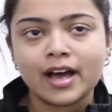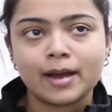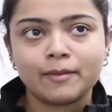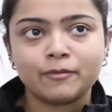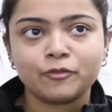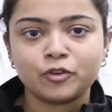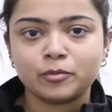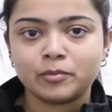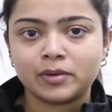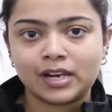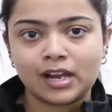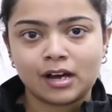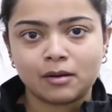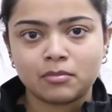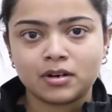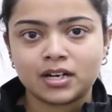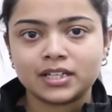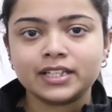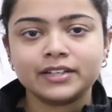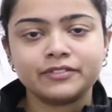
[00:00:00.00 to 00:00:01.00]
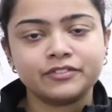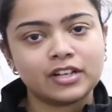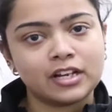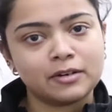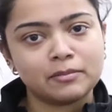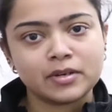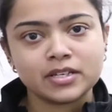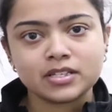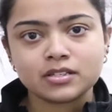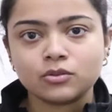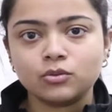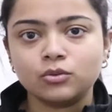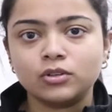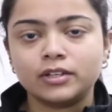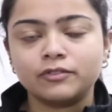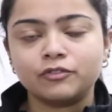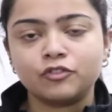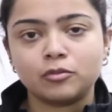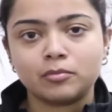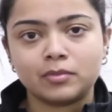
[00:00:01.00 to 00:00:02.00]
I'm from Allahabad. I've done my
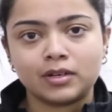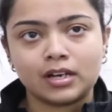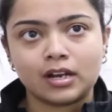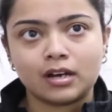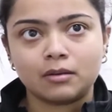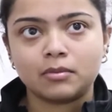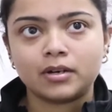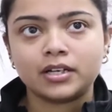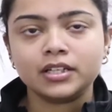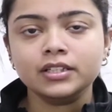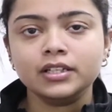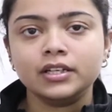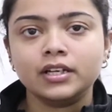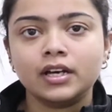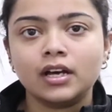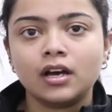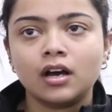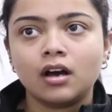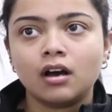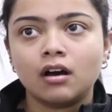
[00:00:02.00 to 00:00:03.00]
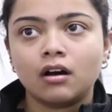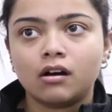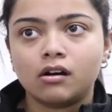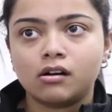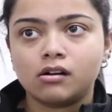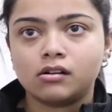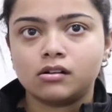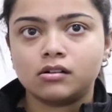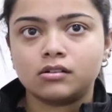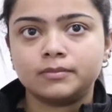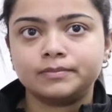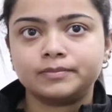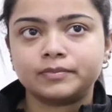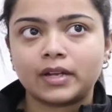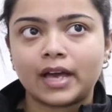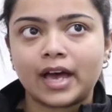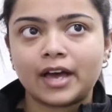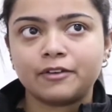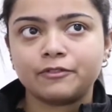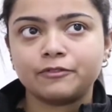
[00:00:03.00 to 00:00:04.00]
schooling from Allahabad.
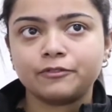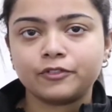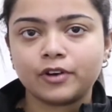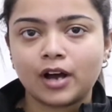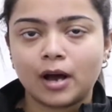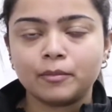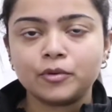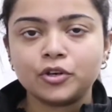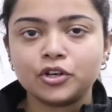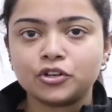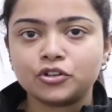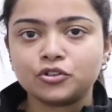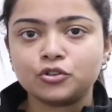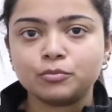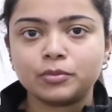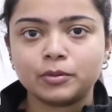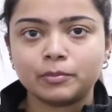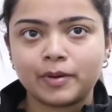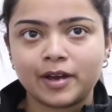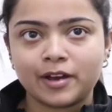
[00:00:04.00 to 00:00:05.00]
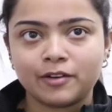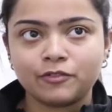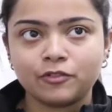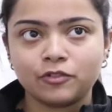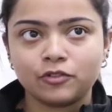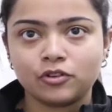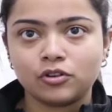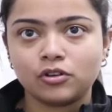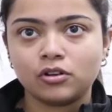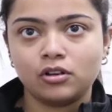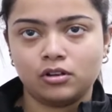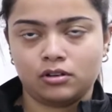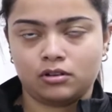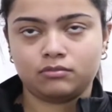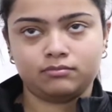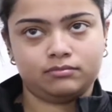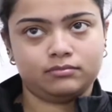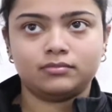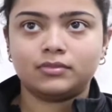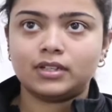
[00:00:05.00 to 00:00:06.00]
I've come here to prepare for
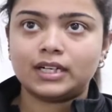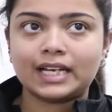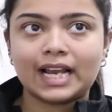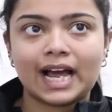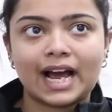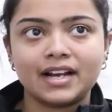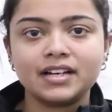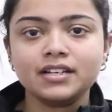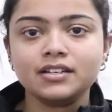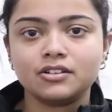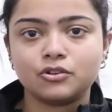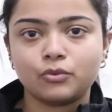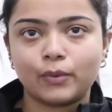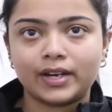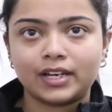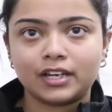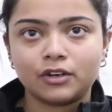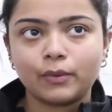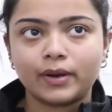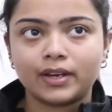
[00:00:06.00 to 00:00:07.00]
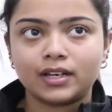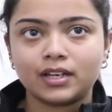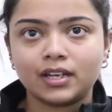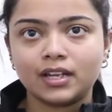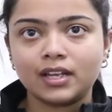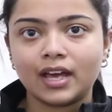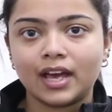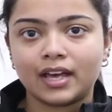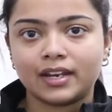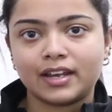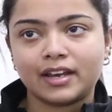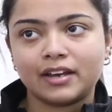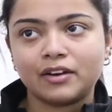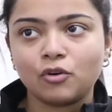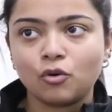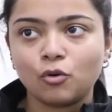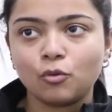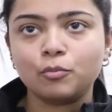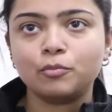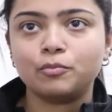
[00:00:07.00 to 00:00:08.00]
CLAT 2020, and I
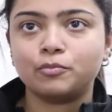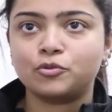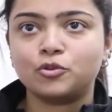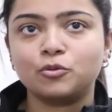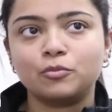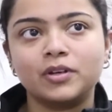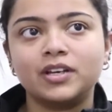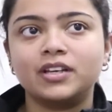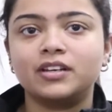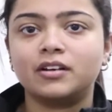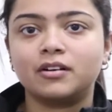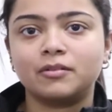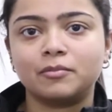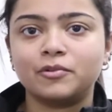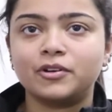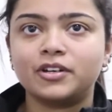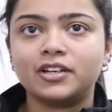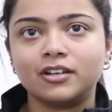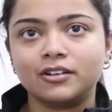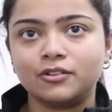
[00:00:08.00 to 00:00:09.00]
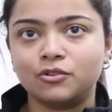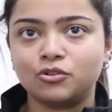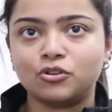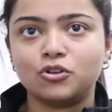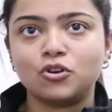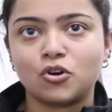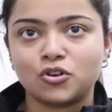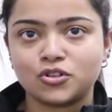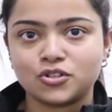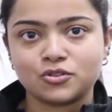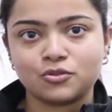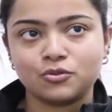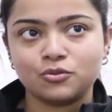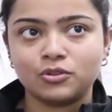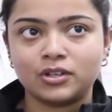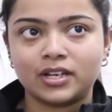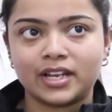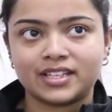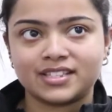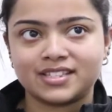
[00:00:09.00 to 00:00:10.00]
hope to be in a pretty good law school
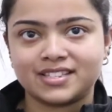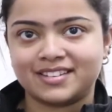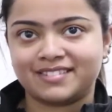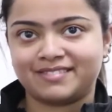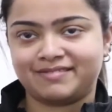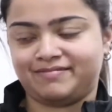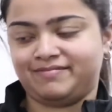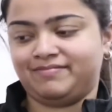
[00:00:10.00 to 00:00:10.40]
next year.